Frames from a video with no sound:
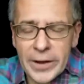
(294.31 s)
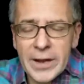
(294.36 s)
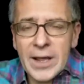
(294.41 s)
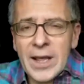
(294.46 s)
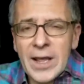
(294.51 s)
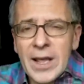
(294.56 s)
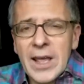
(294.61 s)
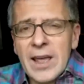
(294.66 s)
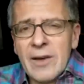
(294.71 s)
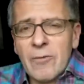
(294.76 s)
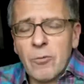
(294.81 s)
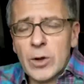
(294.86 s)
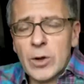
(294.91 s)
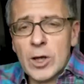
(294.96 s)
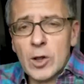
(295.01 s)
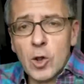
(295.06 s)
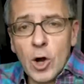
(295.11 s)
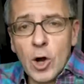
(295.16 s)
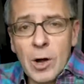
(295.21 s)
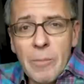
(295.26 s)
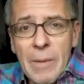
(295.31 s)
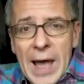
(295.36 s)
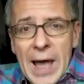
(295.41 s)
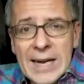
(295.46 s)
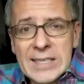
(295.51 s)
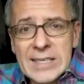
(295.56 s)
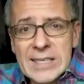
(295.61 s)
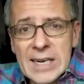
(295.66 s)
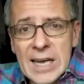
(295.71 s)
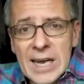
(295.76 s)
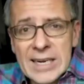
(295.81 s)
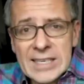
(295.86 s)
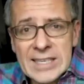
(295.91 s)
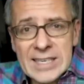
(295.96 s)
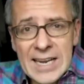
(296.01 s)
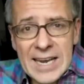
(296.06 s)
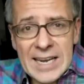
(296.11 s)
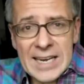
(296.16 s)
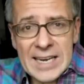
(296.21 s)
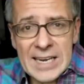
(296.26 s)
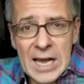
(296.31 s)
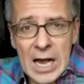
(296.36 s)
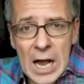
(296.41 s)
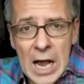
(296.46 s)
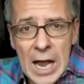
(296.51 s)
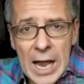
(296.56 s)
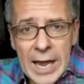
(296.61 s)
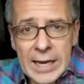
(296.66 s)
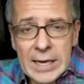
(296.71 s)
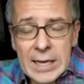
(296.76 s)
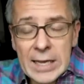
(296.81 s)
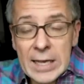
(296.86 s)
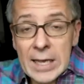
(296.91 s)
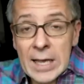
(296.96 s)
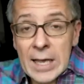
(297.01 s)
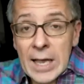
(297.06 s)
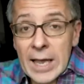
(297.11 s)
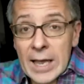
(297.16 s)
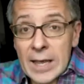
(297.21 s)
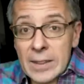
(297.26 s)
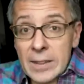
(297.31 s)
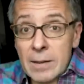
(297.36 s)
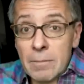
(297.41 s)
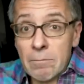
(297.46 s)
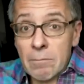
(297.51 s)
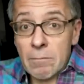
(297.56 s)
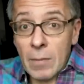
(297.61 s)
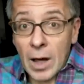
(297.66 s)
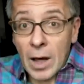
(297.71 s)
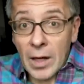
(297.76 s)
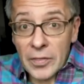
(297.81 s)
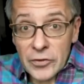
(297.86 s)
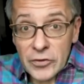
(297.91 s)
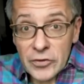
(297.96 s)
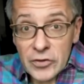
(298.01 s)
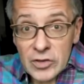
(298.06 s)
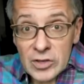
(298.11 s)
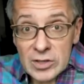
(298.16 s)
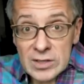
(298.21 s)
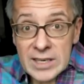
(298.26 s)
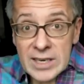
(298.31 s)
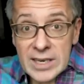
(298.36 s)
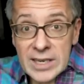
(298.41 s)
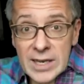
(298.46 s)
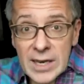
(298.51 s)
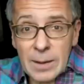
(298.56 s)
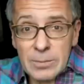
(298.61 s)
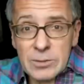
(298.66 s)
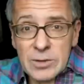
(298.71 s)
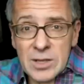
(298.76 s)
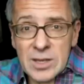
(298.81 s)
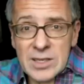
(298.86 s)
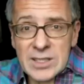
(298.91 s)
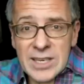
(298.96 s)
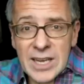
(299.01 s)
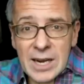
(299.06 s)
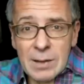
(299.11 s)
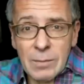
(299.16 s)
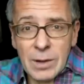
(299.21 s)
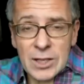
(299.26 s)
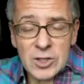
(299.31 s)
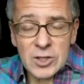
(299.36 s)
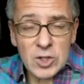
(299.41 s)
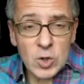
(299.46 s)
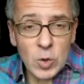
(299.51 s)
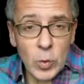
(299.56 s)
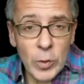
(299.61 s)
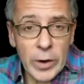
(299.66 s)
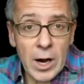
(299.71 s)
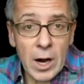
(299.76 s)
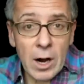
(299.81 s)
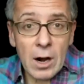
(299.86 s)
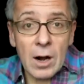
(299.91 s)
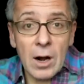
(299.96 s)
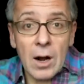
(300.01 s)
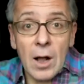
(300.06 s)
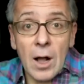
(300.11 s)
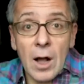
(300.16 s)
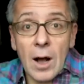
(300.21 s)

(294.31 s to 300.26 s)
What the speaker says: And if we look back to 1989, in the months leading up to the Tiananmen Square